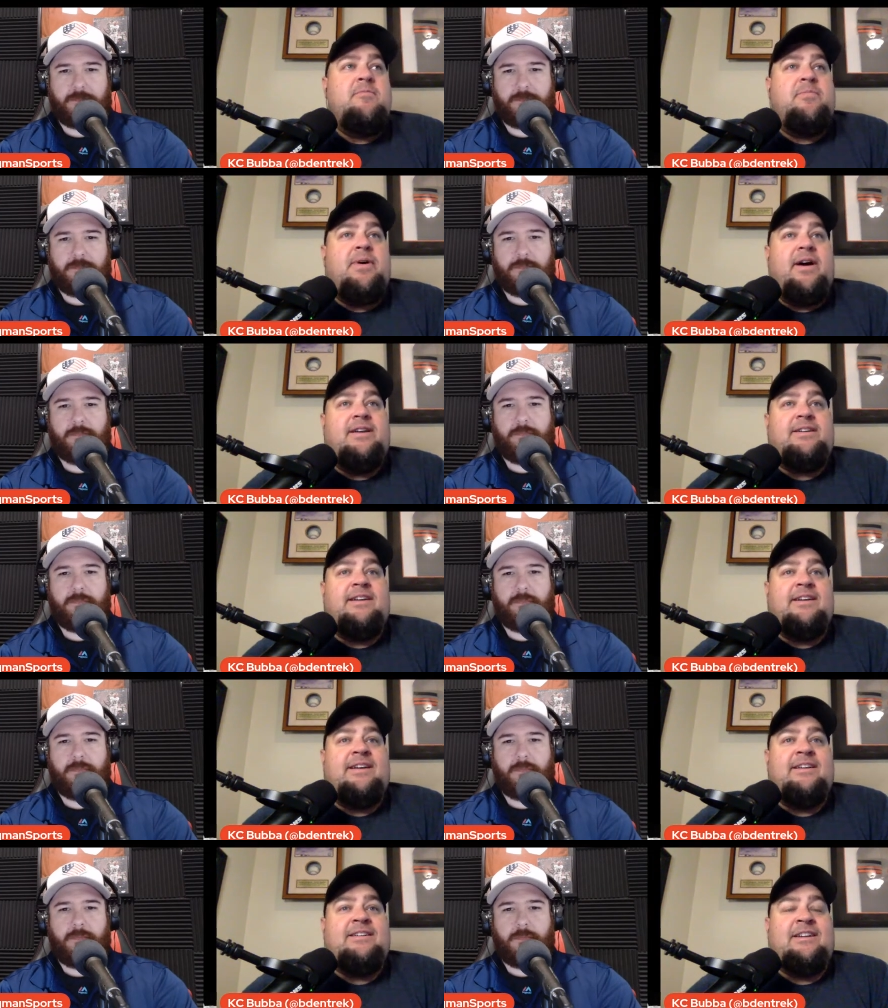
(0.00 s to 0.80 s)
Speaker 1: But
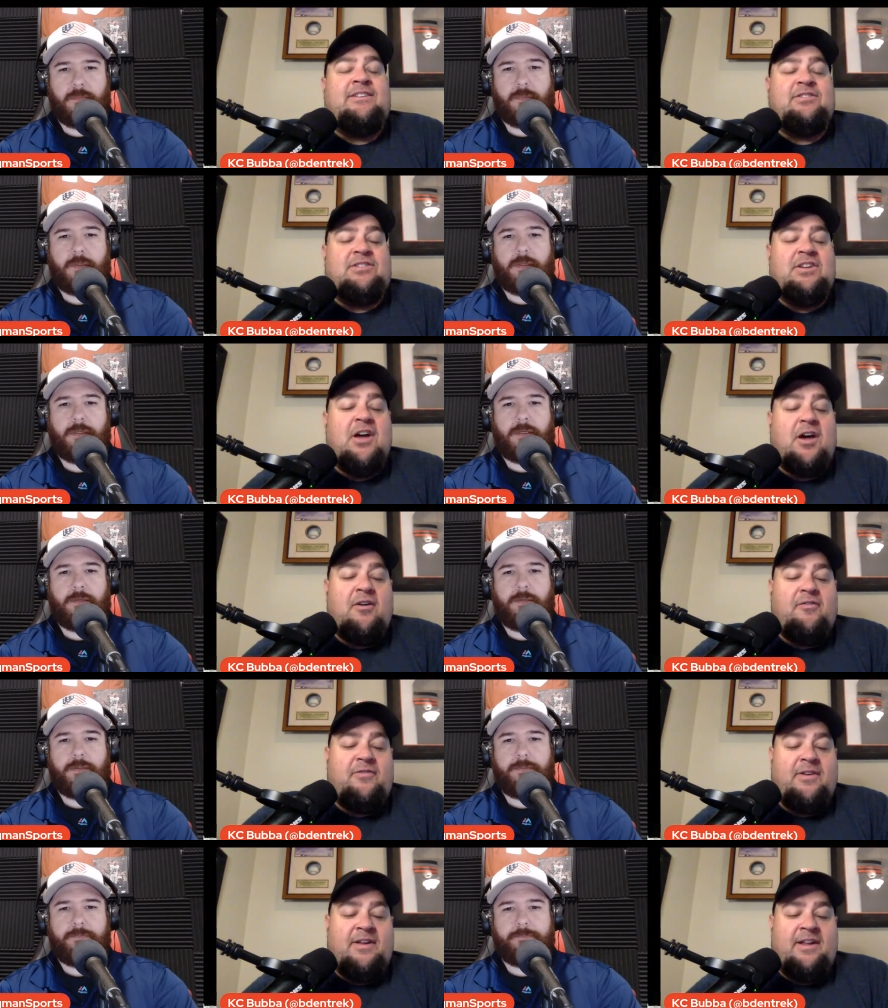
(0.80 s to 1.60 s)
it, it, it's
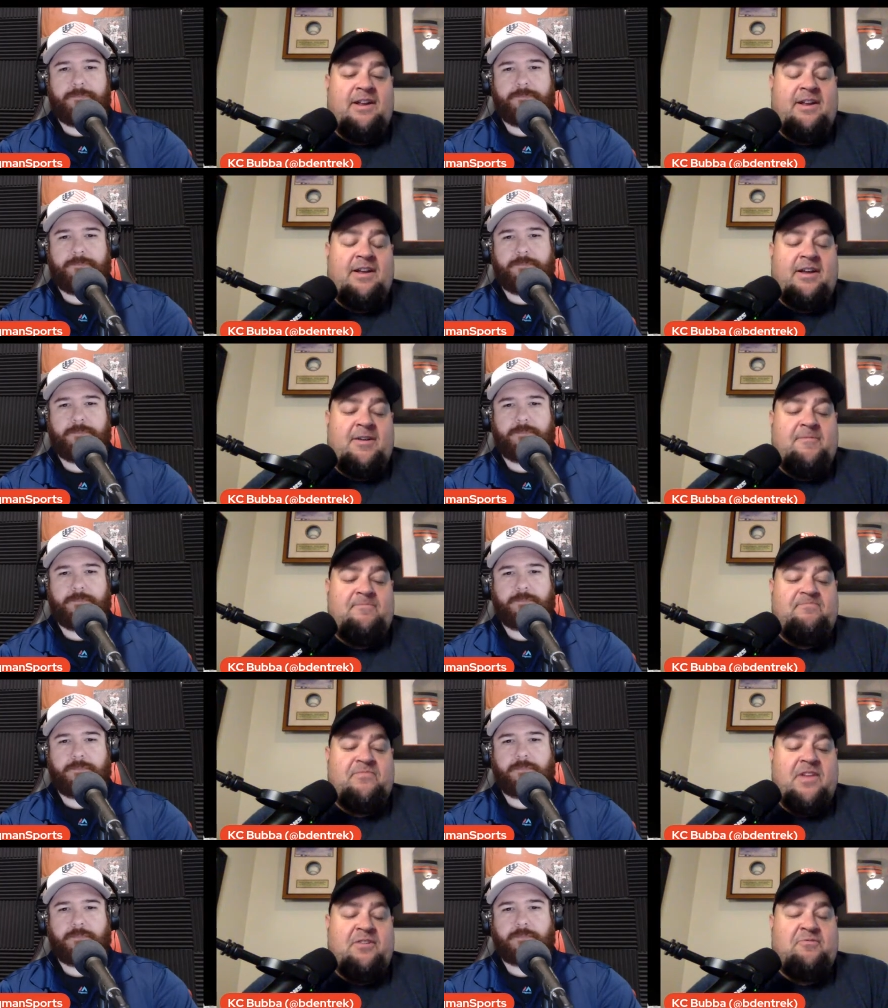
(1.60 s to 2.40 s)
tough, and
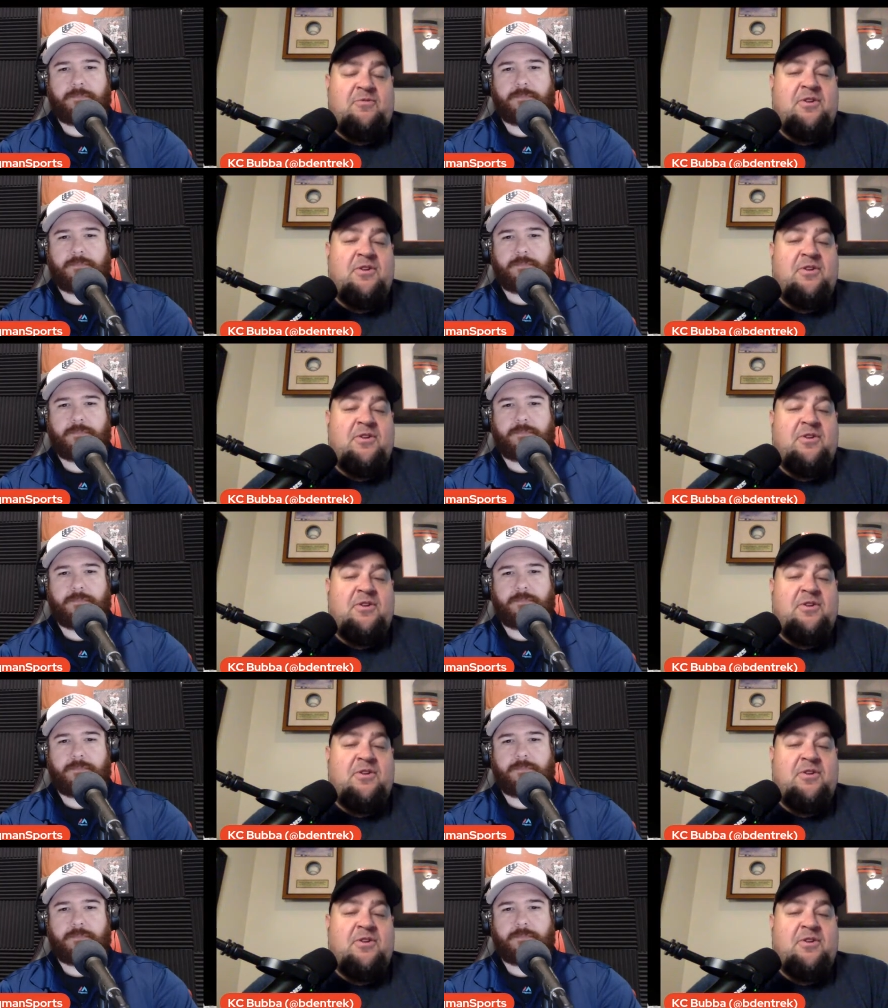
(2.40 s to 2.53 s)
um, it's